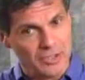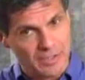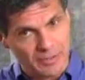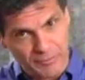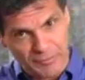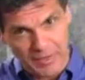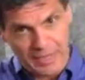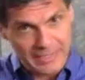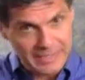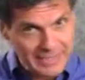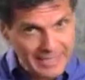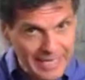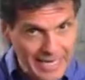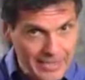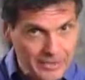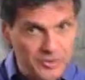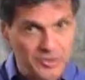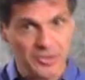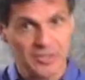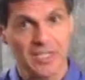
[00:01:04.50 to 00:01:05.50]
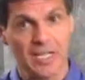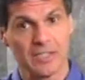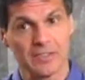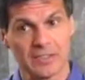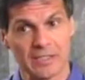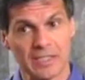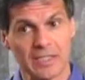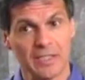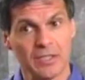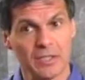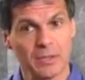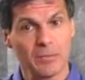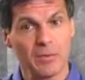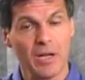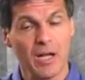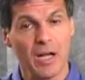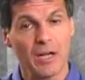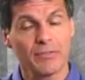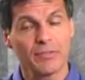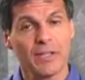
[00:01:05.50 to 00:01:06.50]
and find cancer cells and kill them
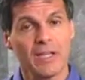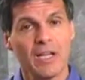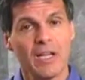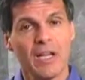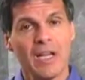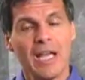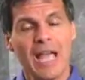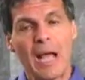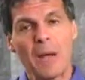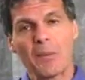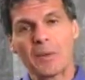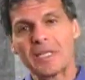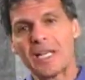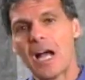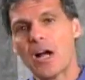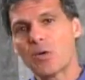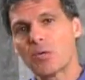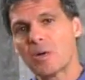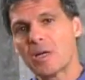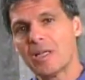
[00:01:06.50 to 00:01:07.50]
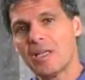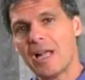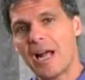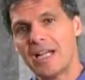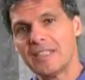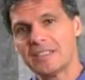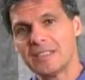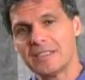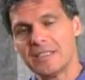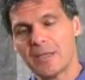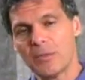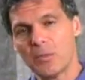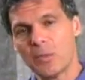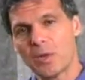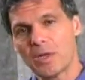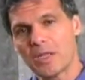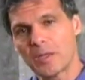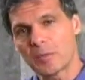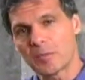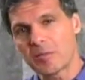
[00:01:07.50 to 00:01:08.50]
off. And we're now realizing that
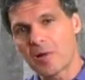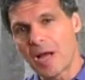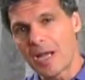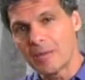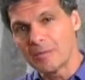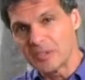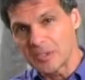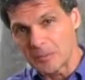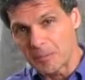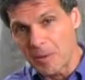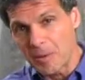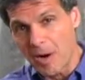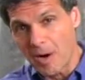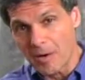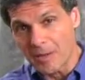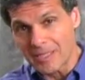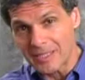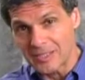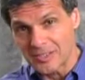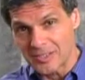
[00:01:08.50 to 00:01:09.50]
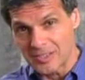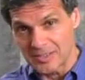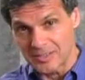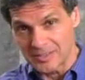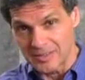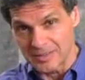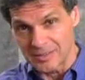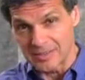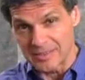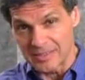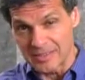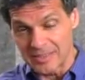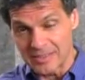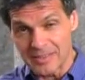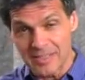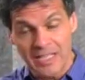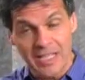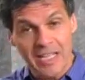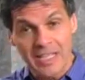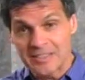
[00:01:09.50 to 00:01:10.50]
one of the problems in Parkinson's disease
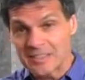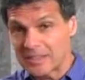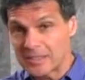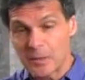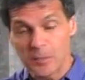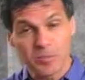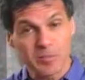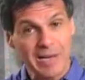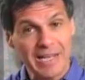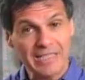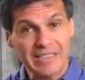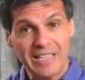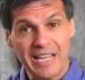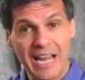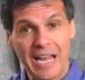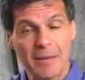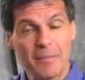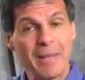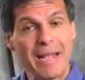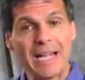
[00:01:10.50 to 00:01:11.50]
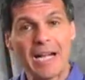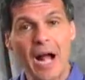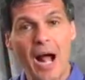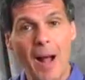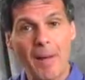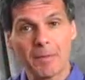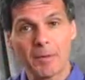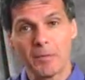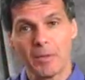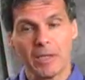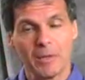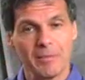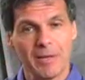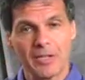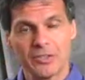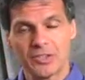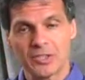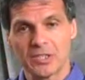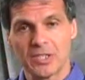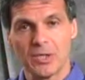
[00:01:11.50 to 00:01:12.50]
is that the brain can't make optimal
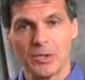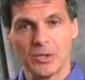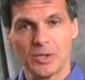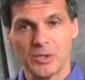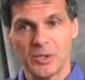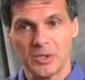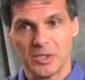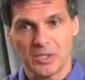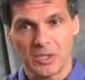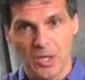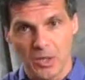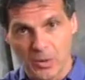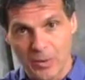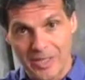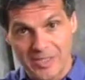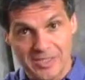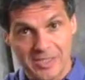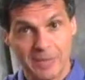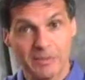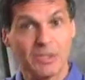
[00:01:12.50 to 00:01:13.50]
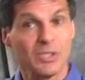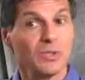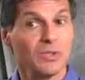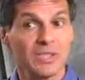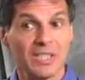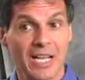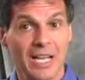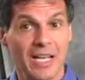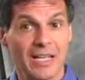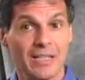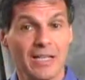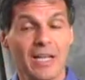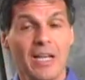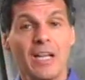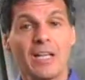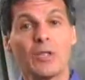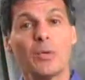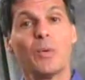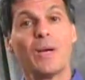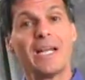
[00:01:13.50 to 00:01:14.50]
amounts of coenzyme Q10
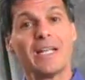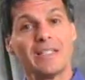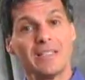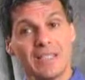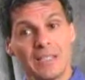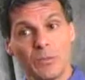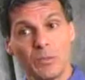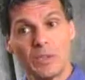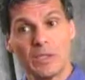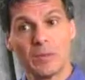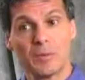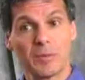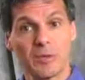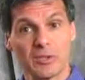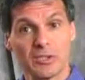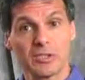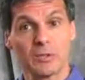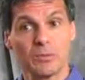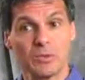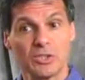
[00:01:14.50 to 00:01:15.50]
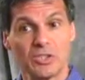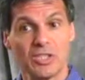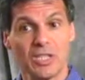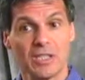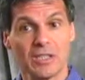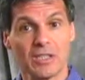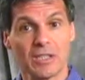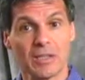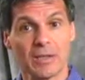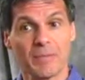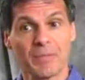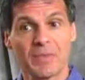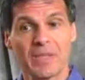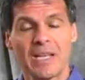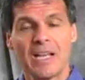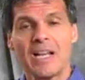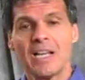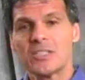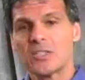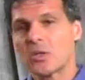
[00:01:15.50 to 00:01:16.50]
the way it did when the person was younger.
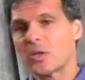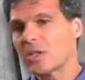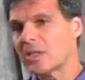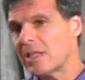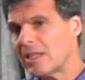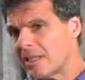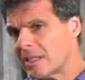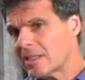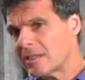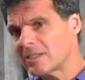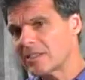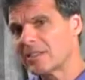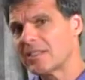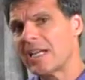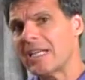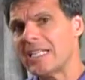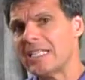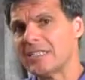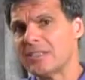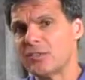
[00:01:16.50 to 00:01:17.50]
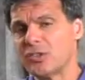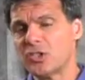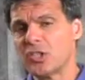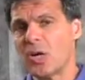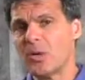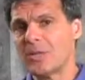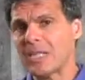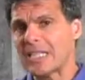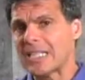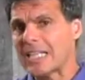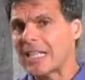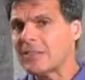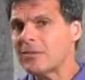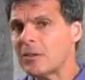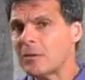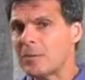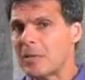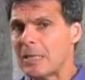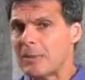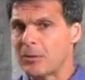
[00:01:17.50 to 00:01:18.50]
So clinical studies have shown that giving
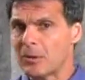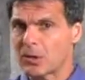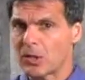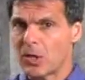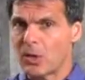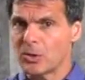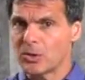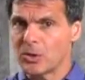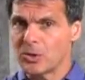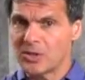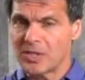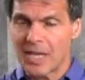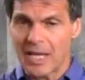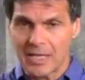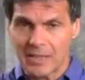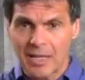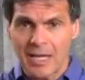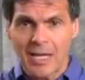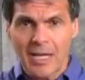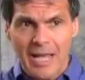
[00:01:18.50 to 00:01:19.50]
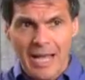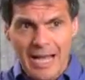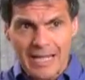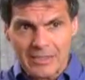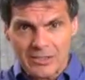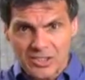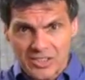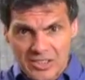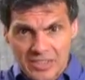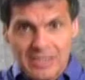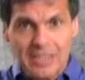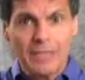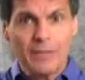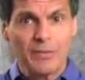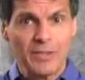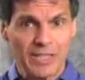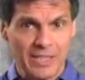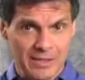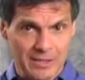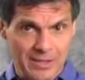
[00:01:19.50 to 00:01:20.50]
people CoQ10 at
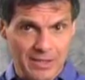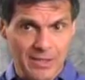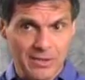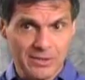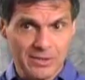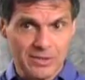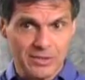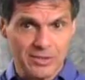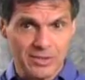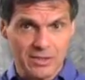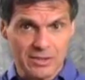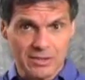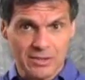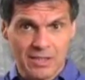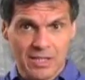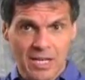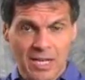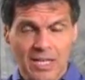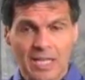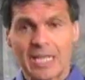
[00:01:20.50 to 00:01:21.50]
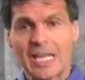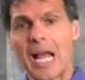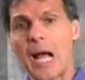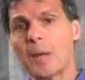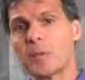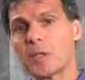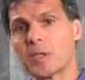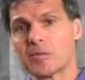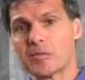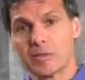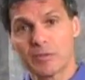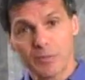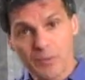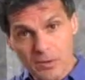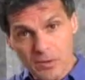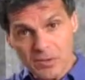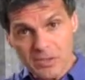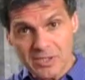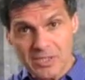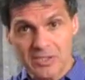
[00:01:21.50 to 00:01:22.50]
significant dosages can help to
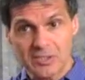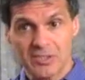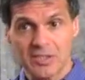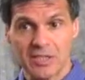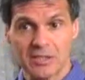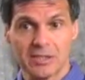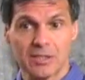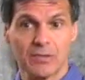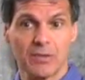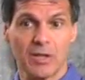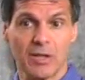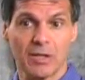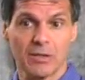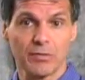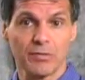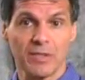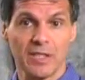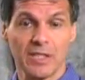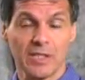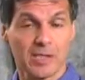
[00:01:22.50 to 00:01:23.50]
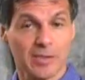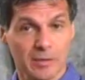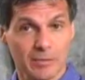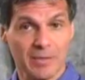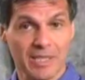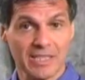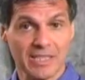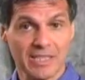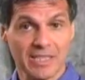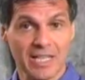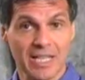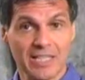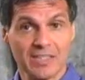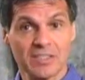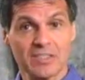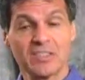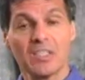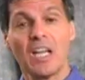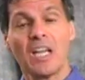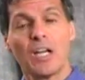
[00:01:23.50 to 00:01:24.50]
reverse congestive heart failure in many
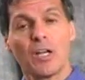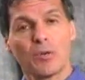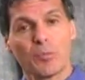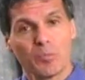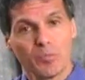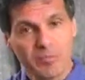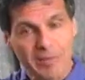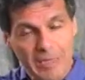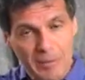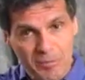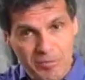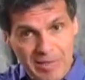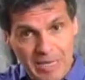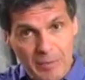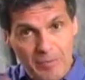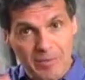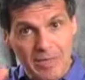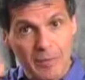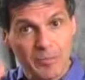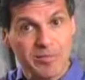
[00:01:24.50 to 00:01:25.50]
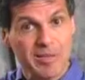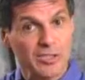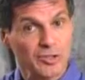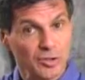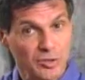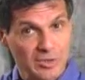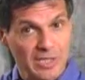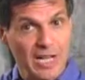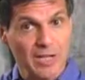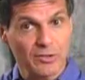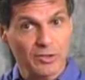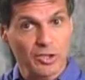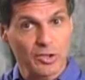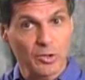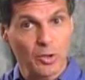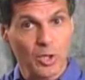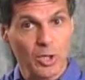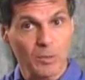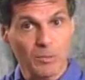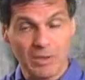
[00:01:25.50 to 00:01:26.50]
cases, bring blood pressure down to
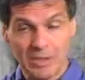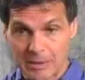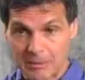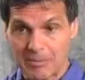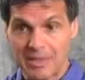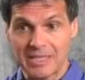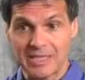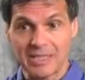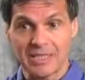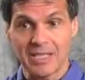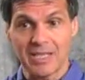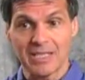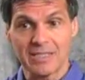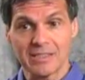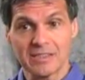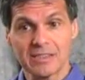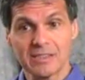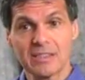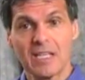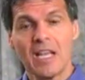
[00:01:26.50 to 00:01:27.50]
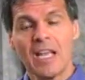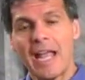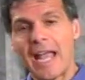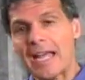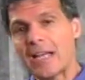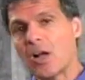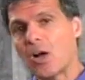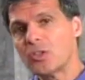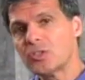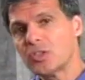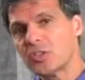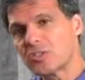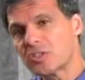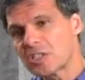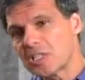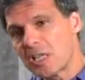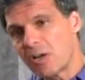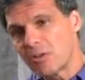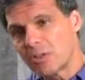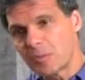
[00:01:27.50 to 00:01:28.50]
normal in many cases, and also
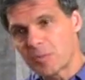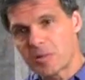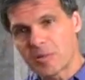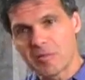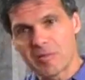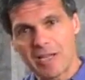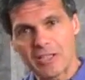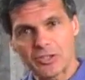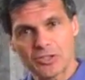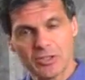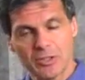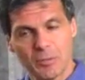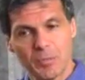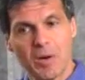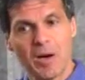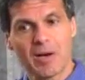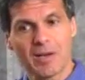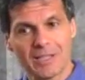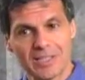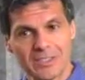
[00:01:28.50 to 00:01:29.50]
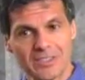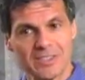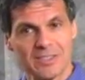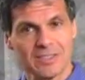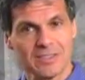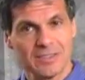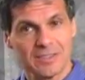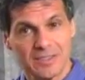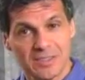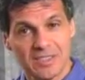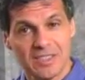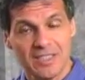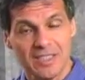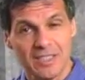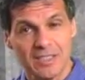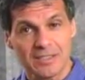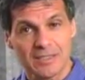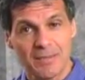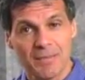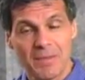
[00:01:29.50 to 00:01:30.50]
slow the progression of Parkinson's
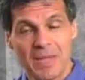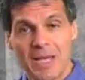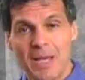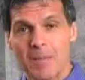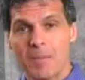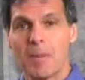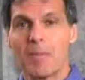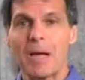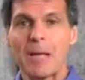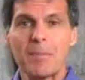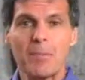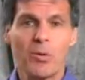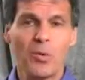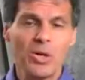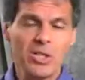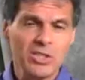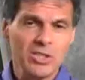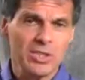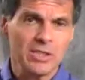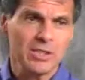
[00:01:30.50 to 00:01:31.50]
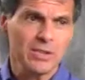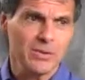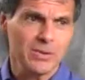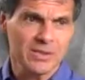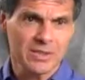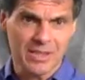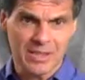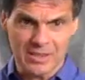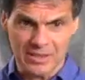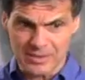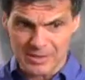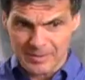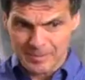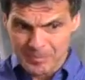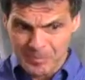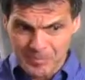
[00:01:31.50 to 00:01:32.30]
disease. But my point to you is this.